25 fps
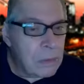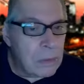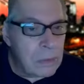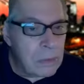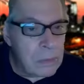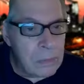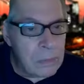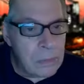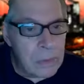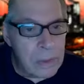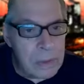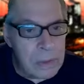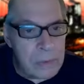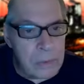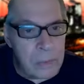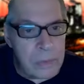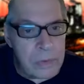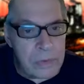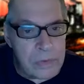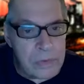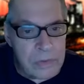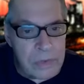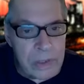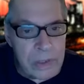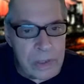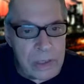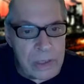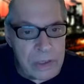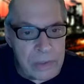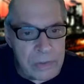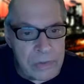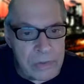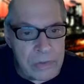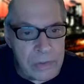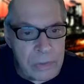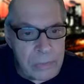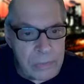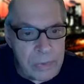or whether we're seeing
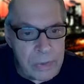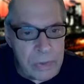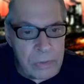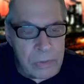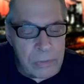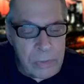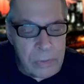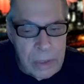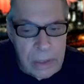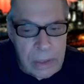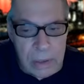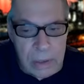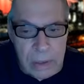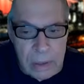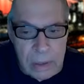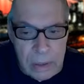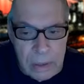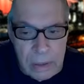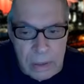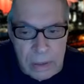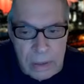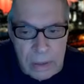something real,